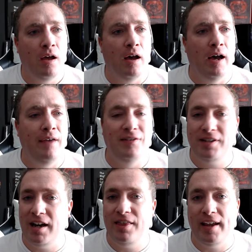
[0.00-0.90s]
If
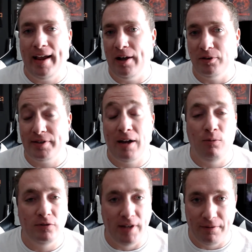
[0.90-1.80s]
there's anything else, I
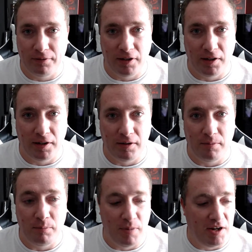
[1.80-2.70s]
will definitely
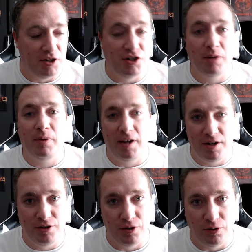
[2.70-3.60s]
be jumping
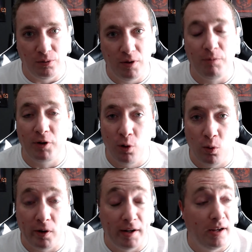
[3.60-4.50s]
into and
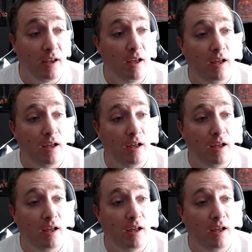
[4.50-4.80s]
recording.